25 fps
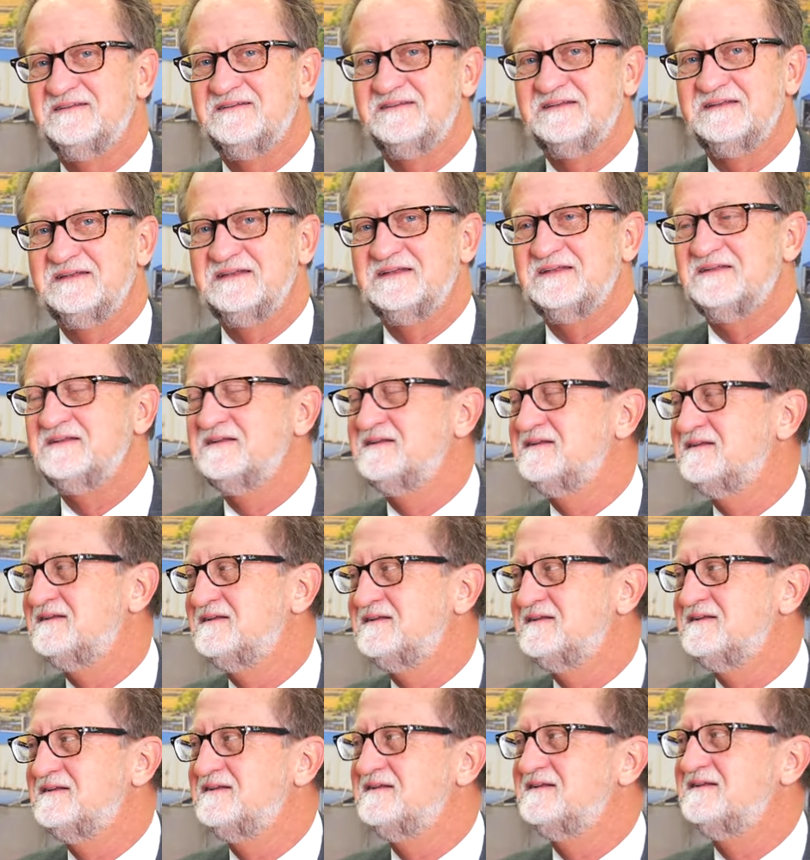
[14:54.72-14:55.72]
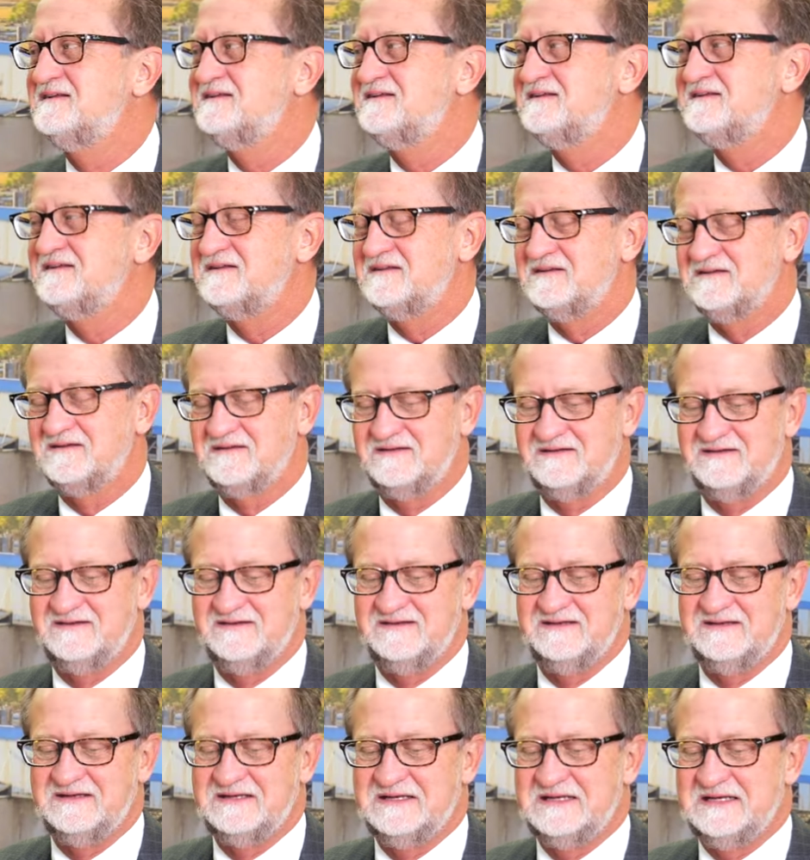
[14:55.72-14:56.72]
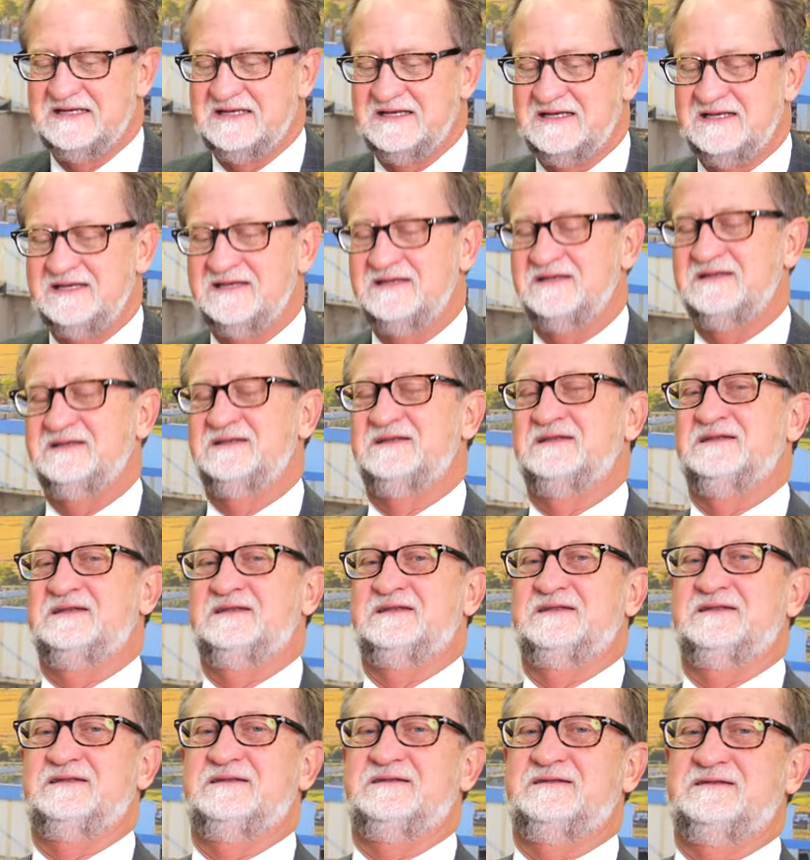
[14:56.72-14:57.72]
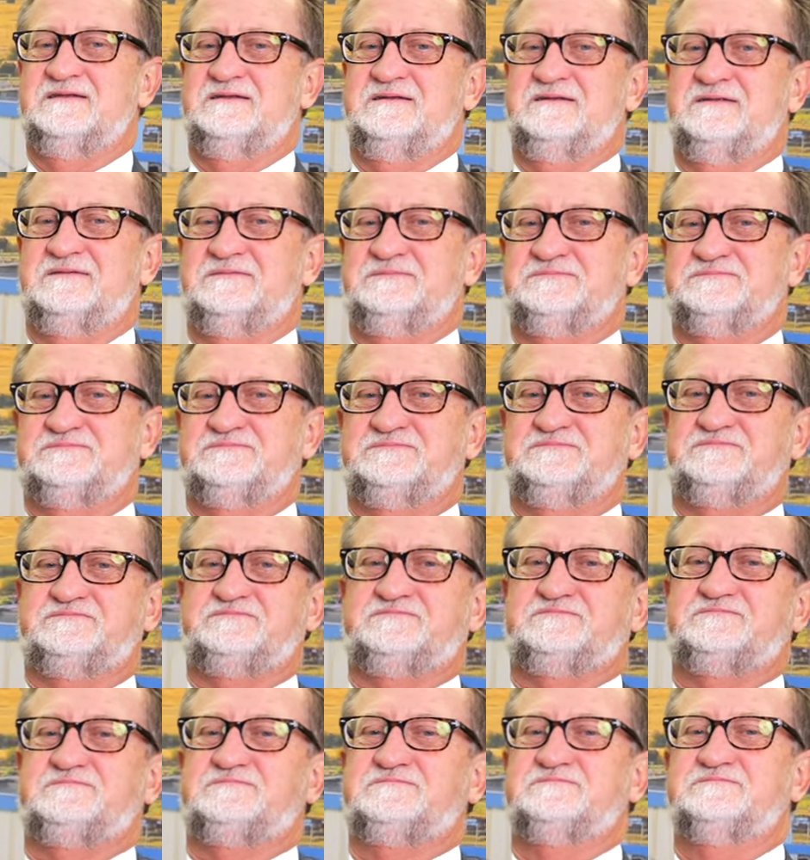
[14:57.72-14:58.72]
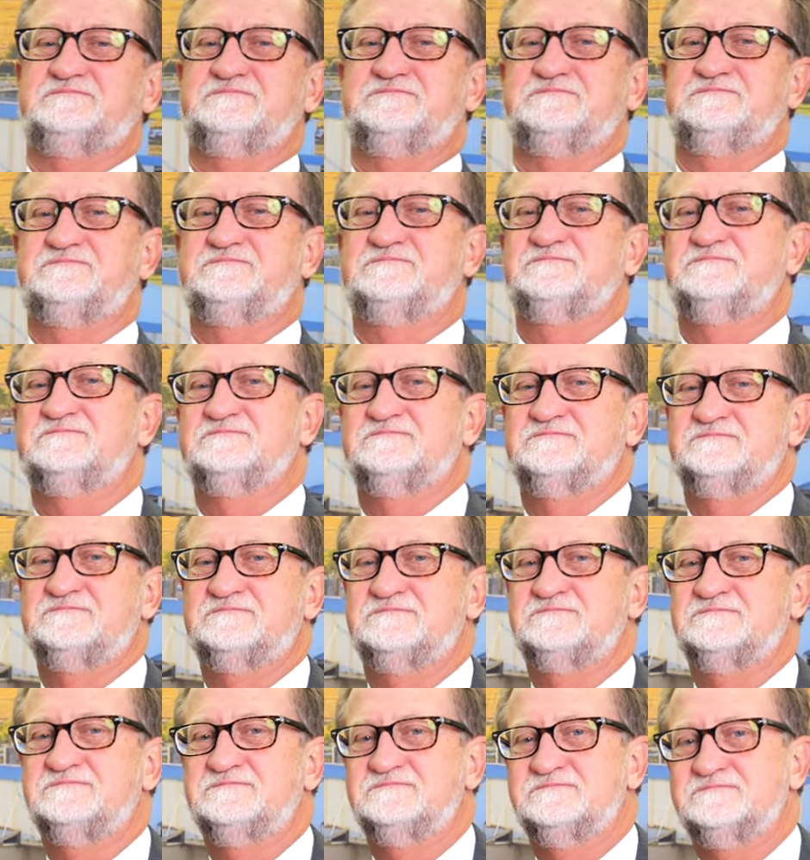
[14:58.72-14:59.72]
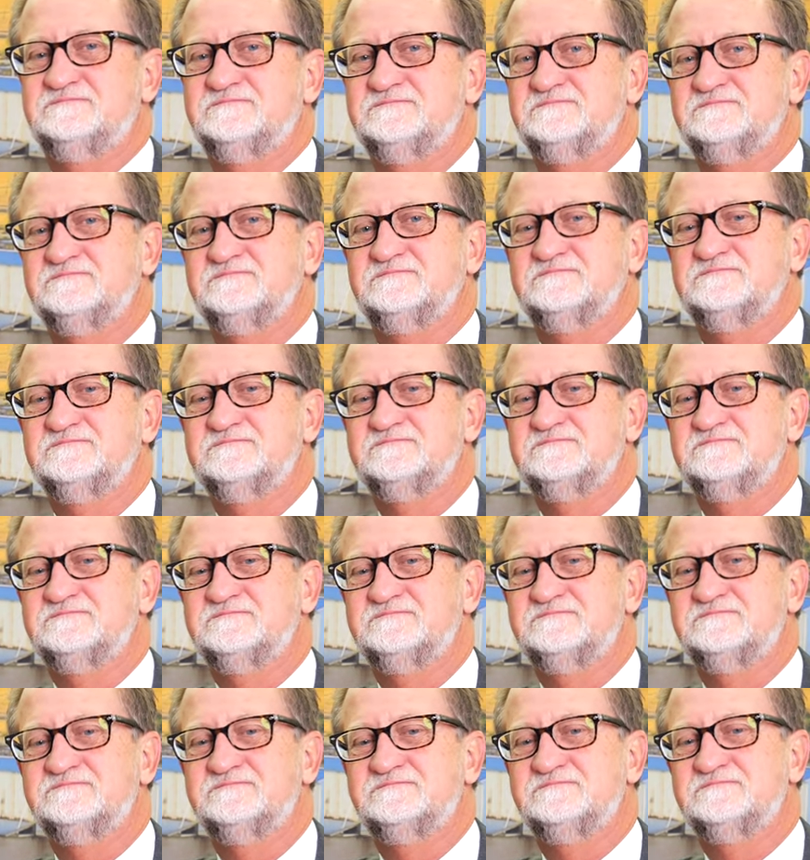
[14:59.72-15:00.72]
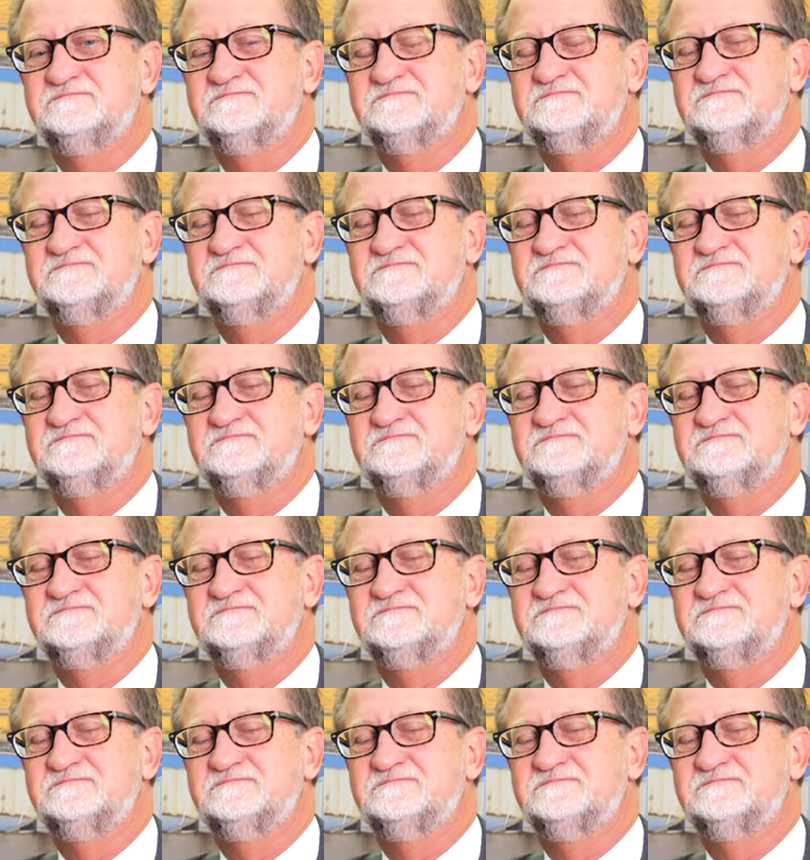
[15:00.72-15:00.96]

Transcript: [no speech]